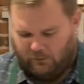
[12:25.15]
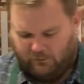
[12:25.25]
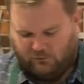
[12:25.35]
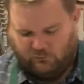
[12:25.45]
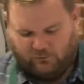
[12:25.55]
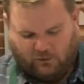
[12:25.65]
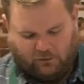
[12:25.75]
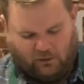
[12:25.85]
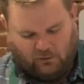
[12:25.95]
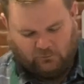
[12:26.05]
You just gotta
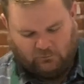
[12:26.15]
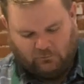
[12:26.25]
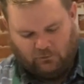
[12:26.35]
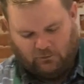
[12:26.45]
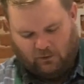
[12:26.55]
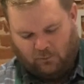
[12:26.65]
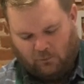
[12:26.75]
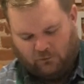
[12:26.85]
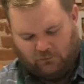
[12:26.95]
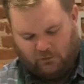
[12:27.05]
kind of keep
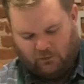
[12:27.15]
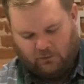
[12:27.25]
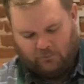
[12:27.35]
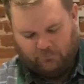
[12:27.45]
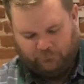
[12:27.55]
mixing it up.